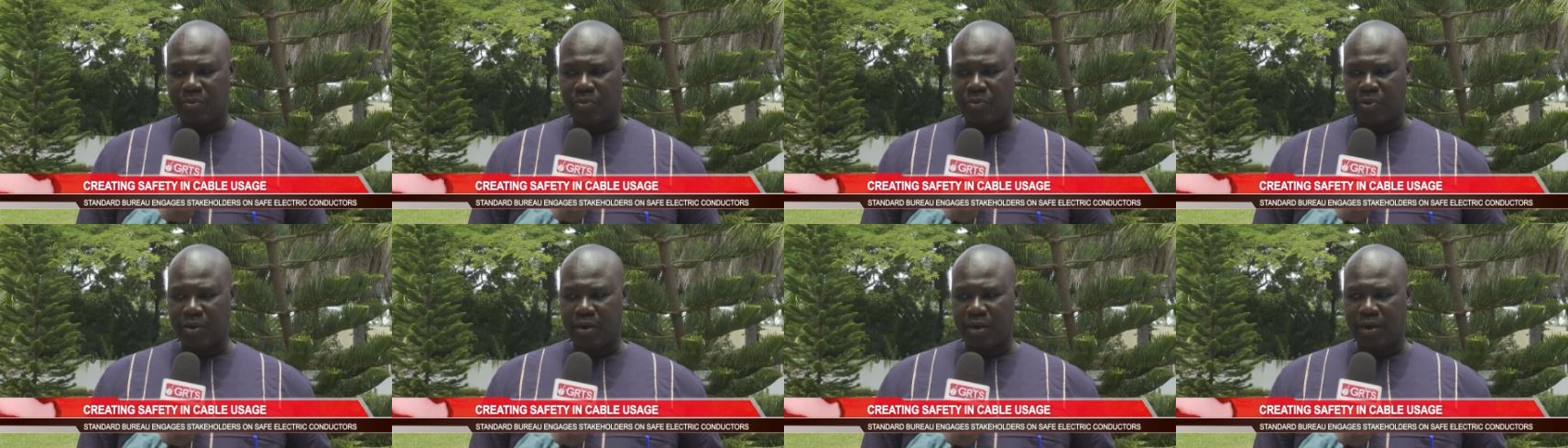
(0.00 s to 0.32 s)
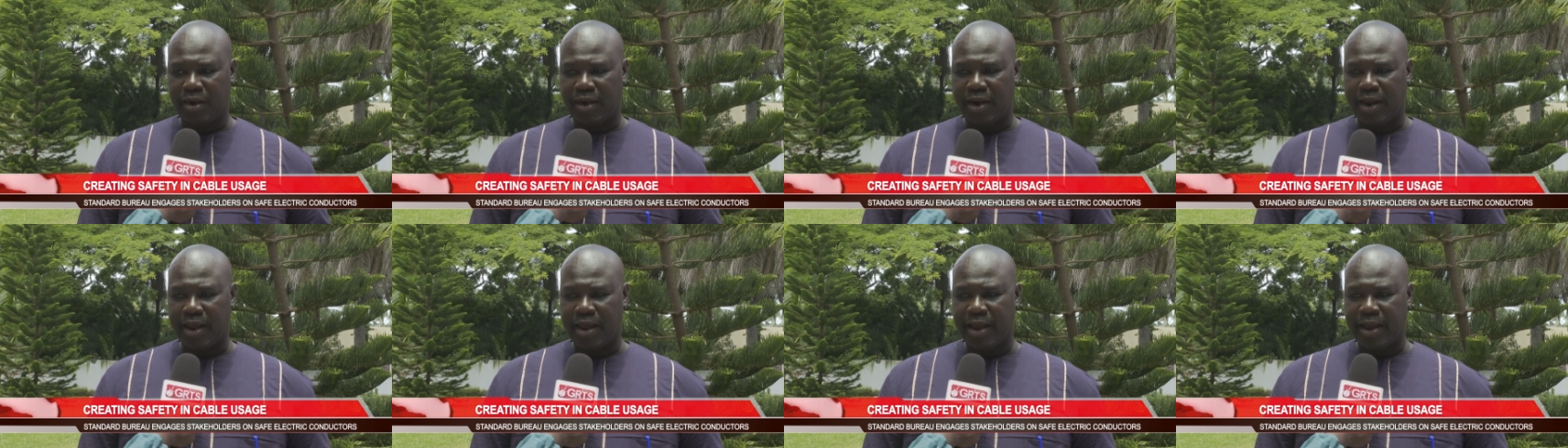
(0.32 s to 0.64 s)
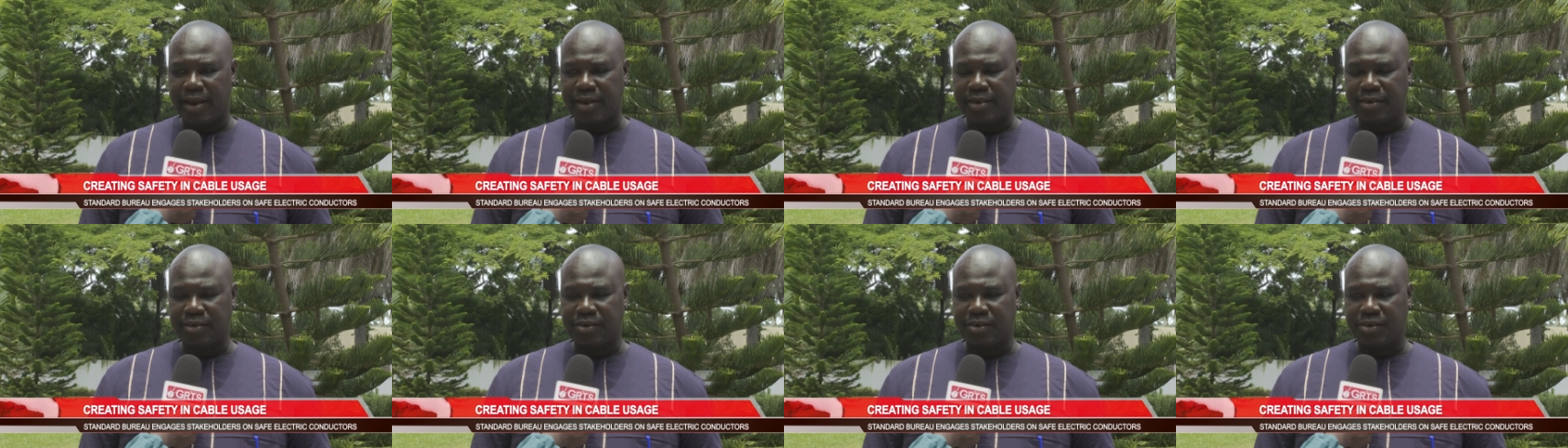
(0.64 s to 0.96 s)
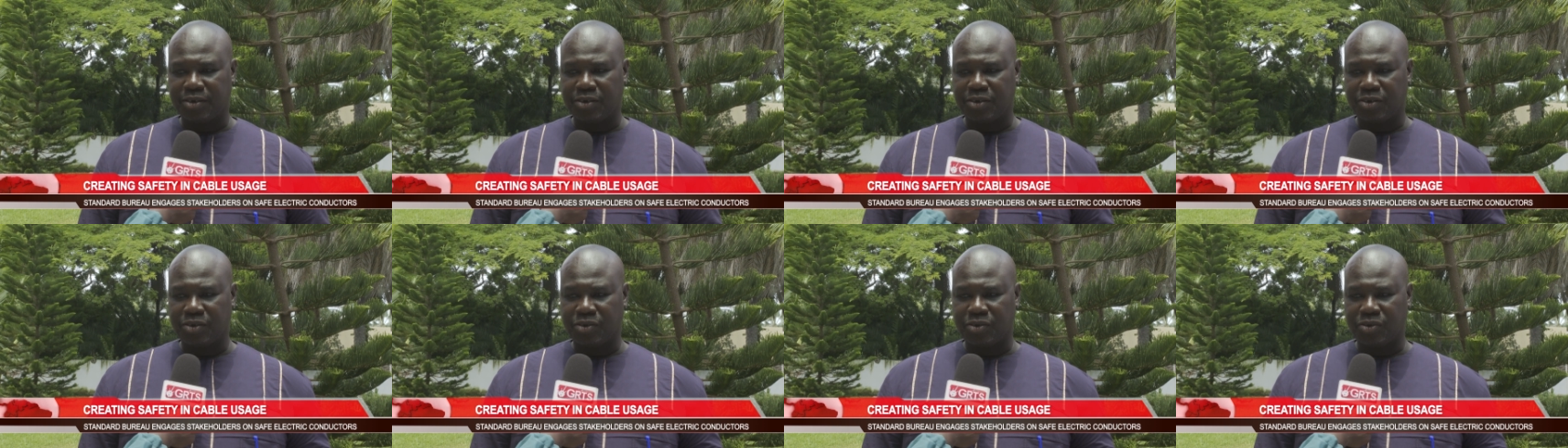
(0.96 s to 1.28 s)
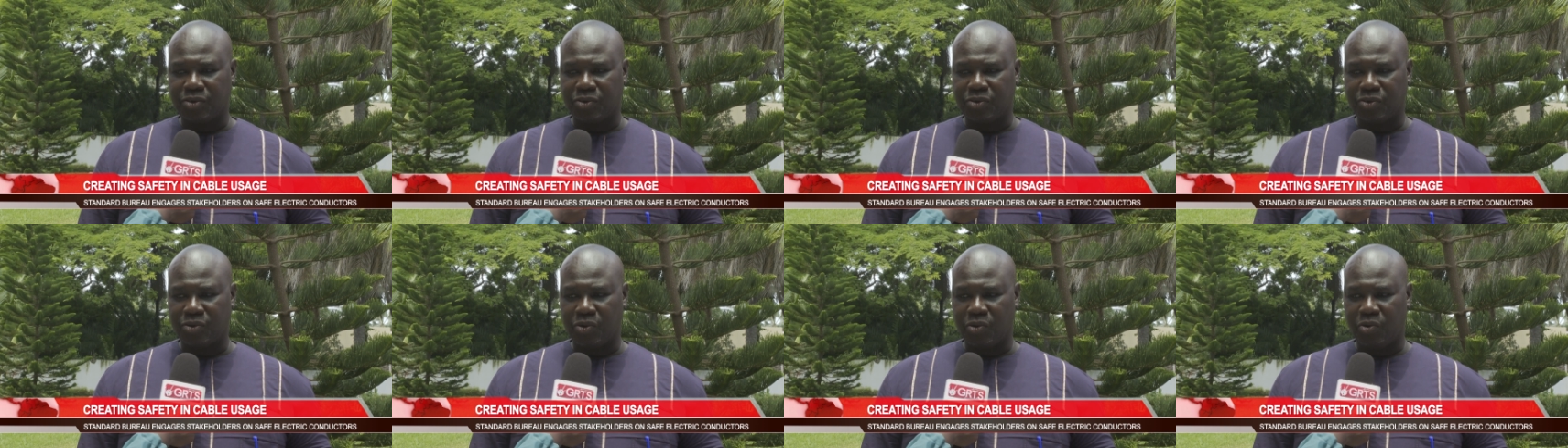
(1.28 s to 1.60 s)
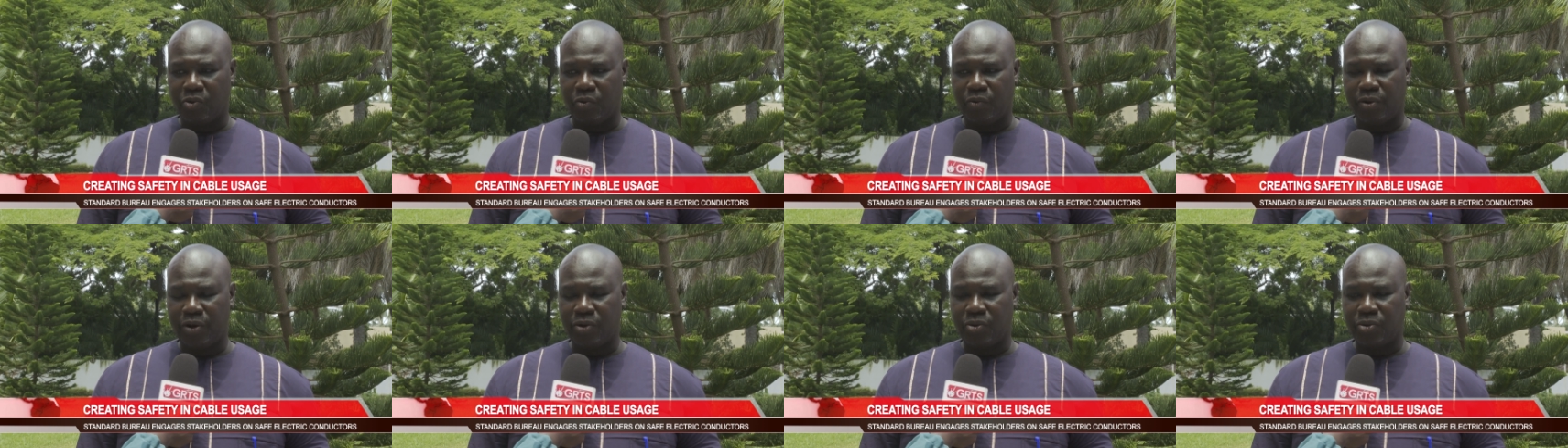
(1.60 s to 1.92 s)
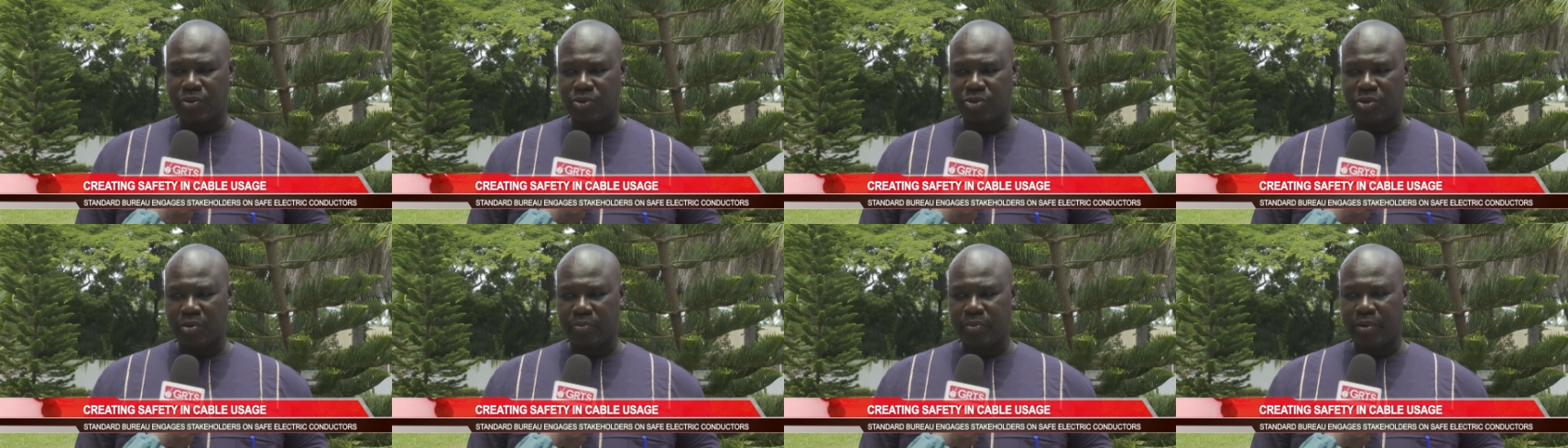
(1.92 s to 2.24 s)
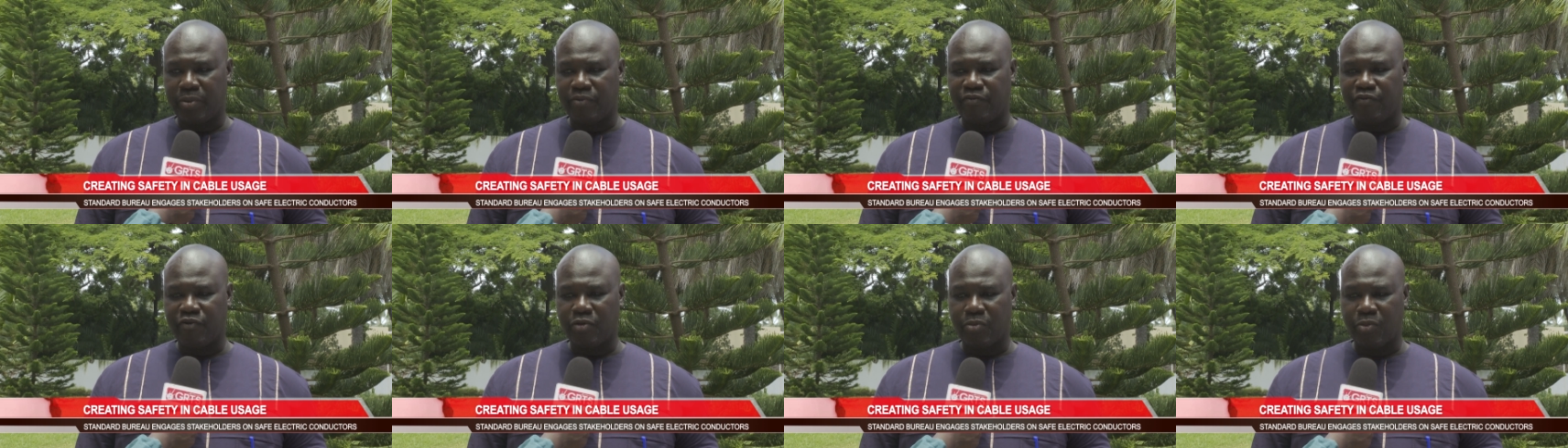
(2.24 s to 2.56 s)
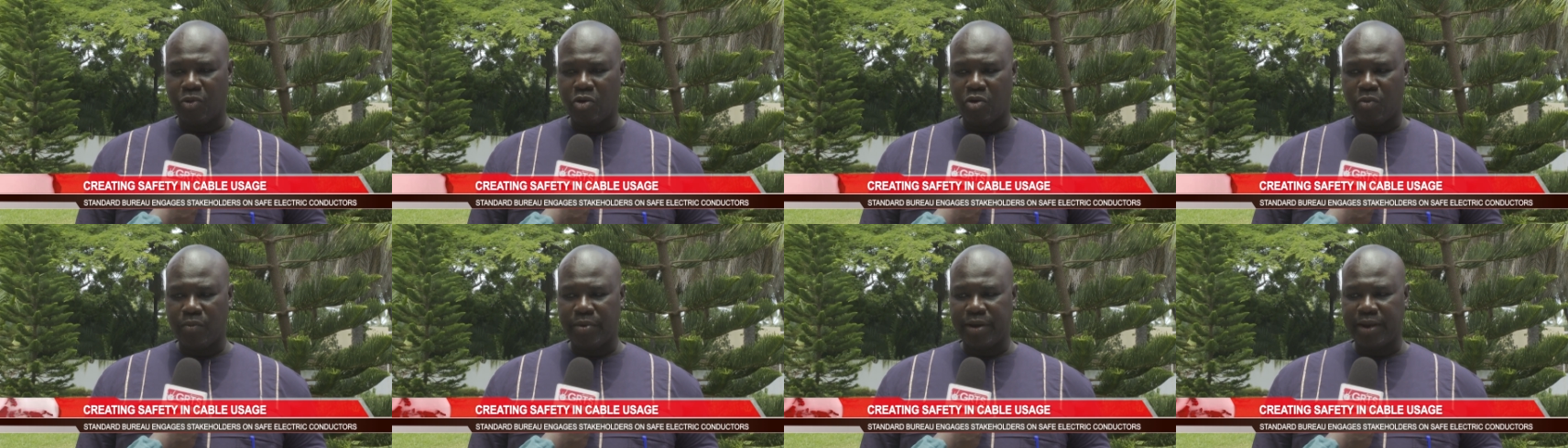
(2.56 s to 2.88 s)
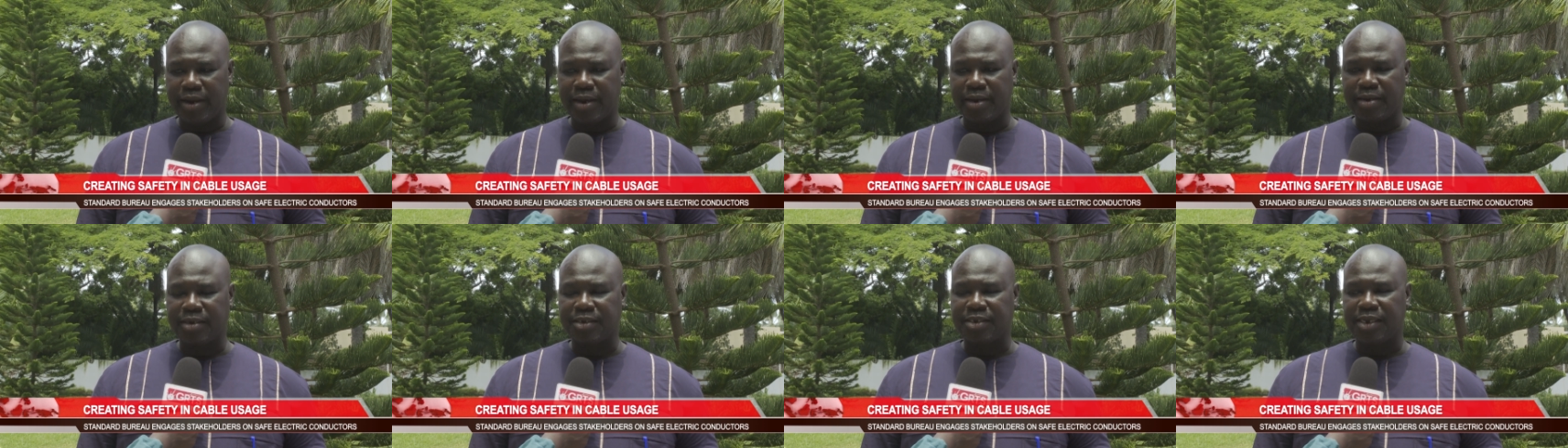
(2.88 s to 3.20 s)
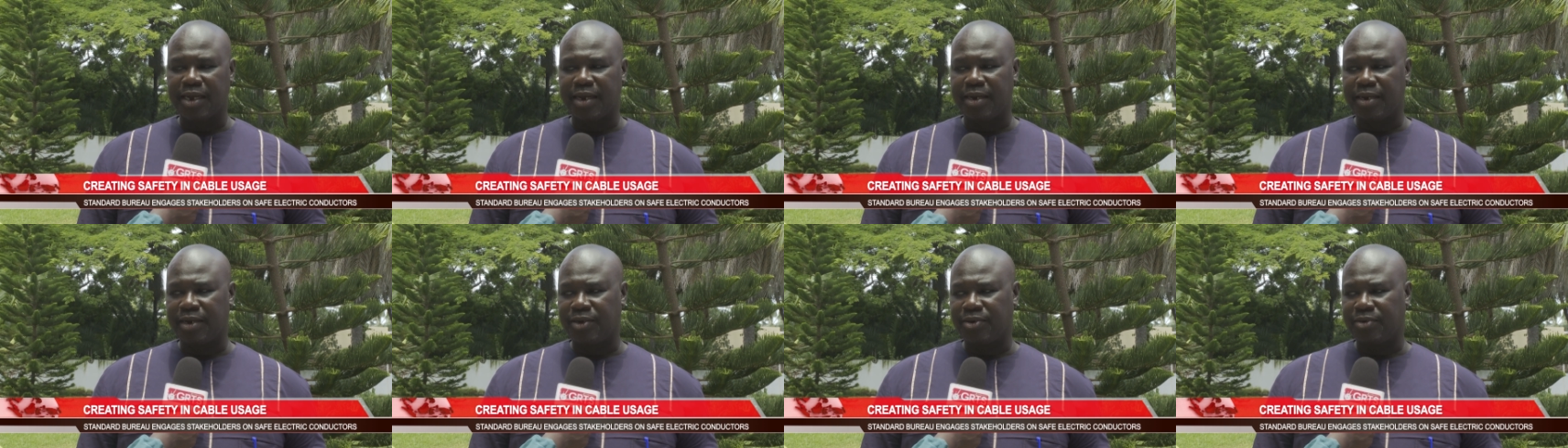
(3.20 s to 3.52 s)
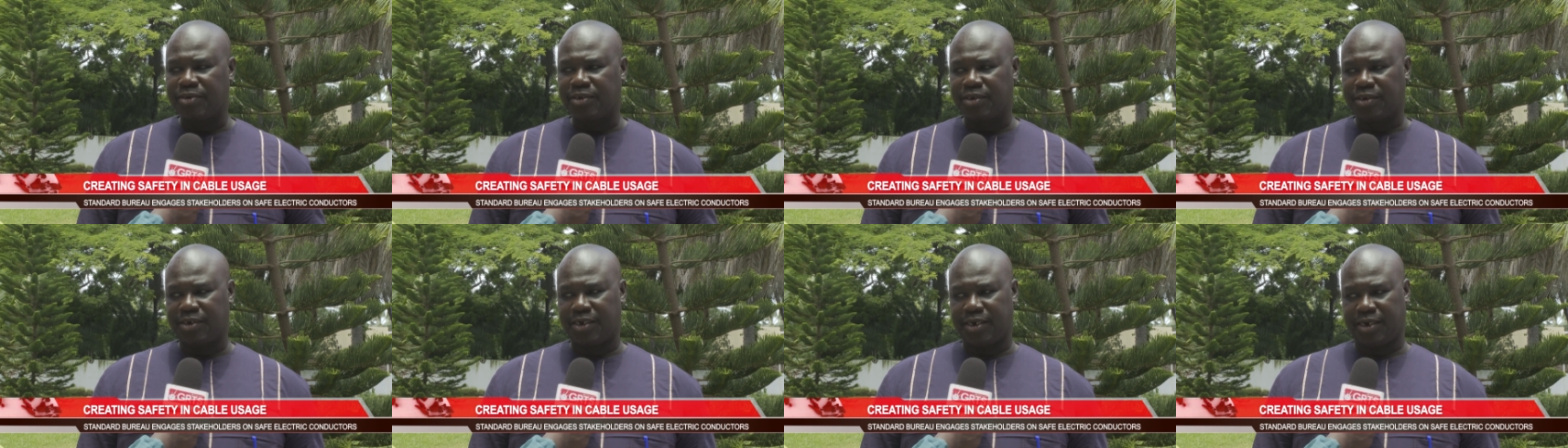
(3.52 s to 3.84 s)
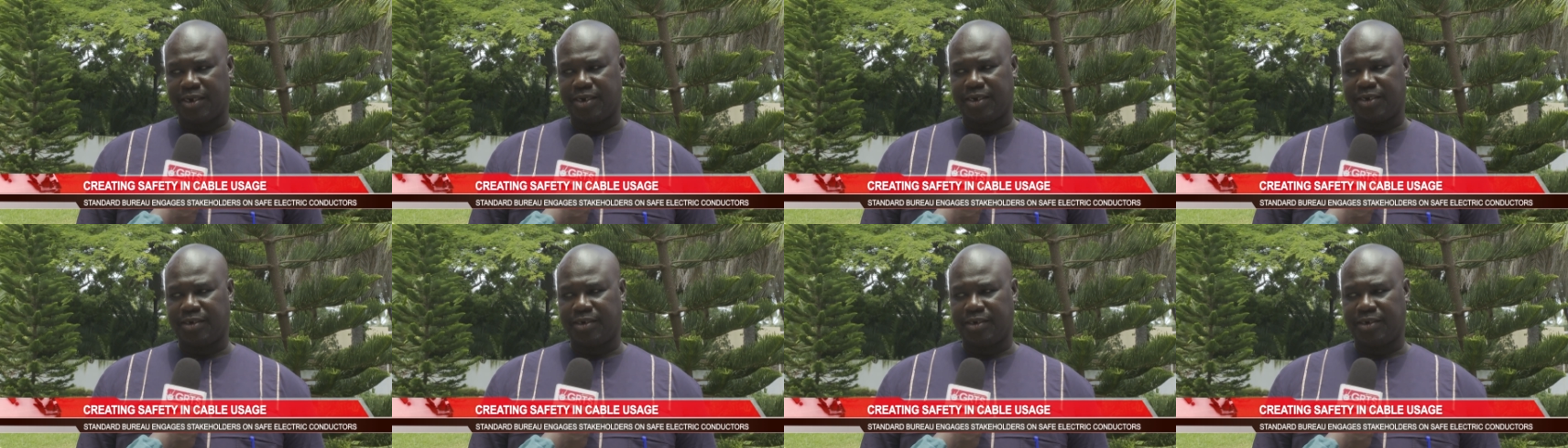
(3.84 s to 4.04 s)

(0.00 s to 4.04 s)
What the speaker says: but there is no way to stop them from coming inside the country.